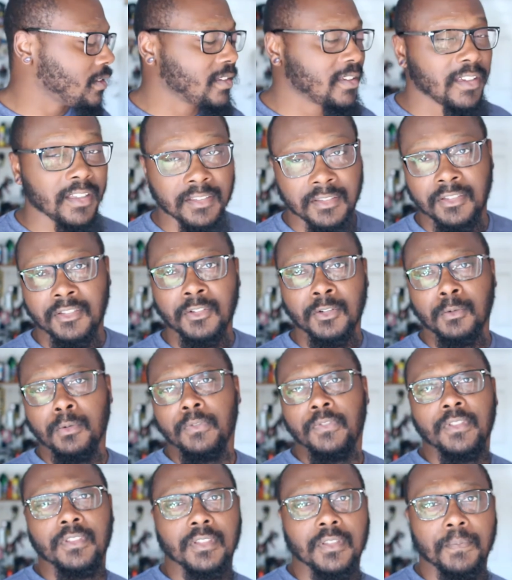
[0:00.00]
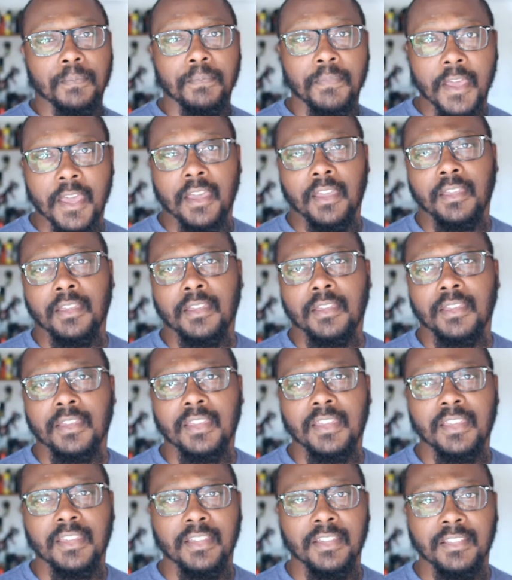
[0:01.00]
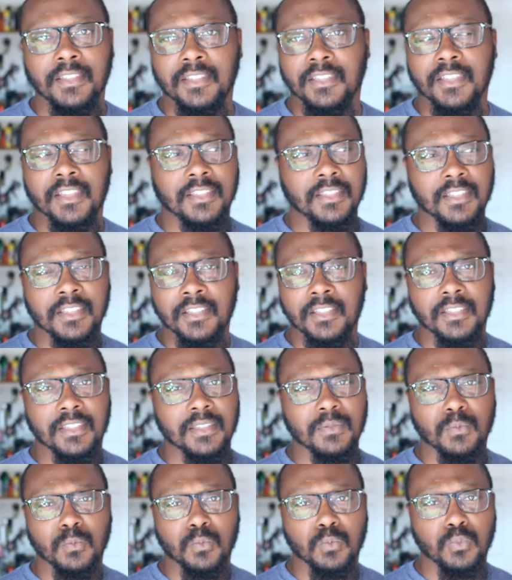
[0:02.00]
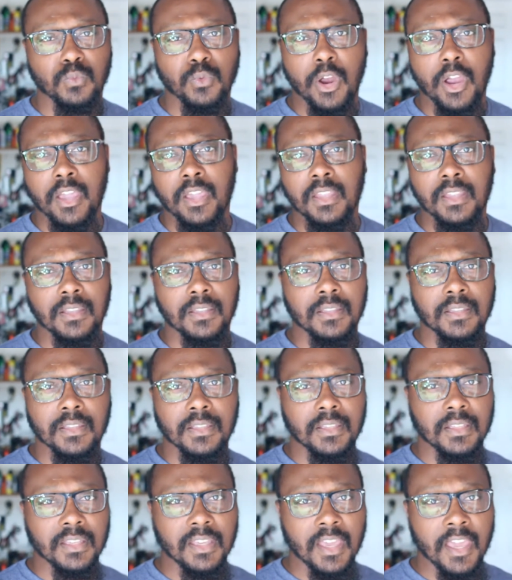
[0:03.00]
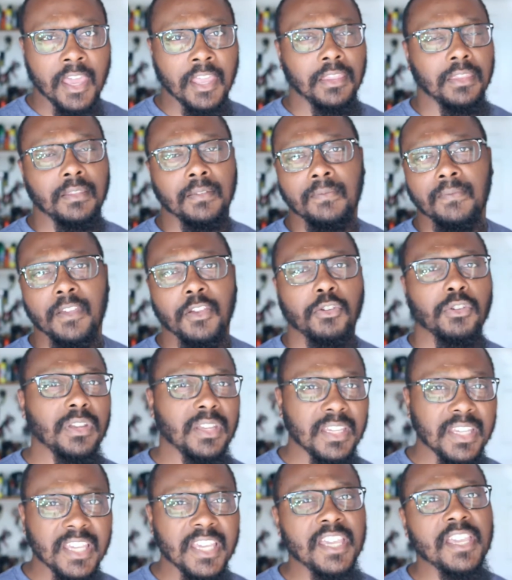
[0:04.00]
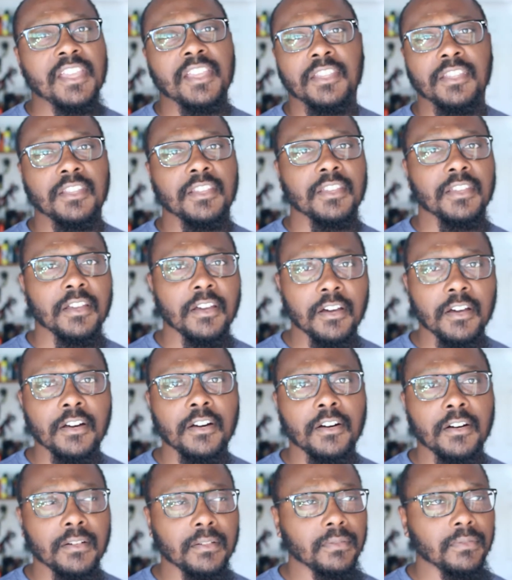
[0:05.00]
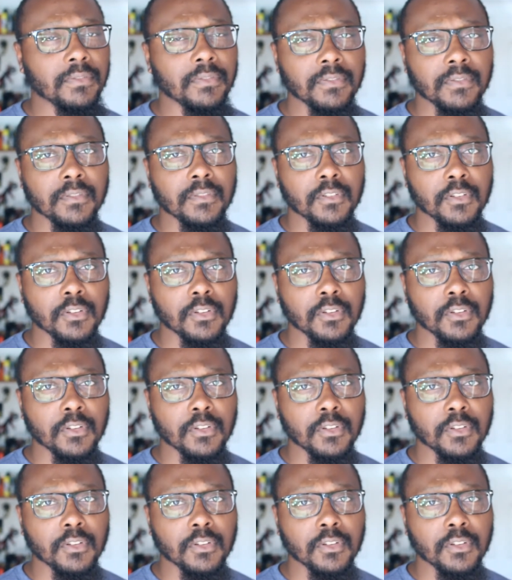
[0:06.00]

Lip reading: it's still within spec. It's just, it's right at the very end of